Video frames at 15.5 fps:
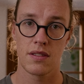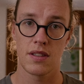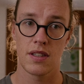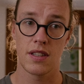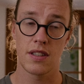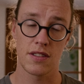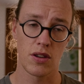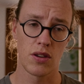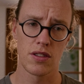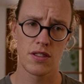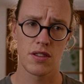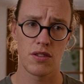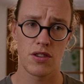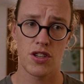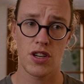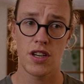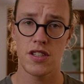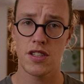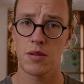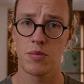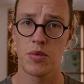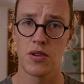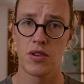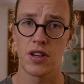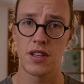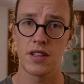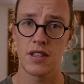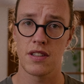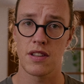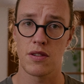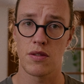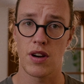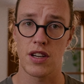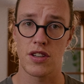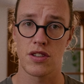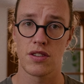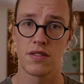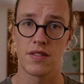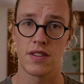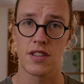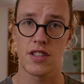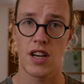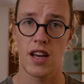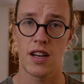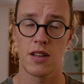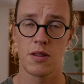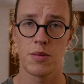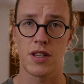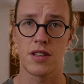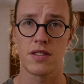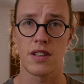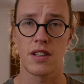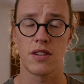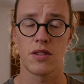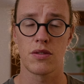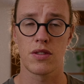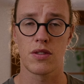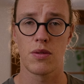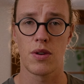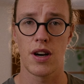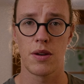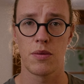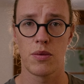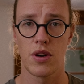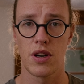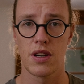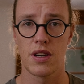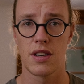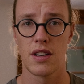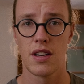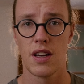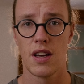It is also a changing point in the direction of the channel because I don't quite want to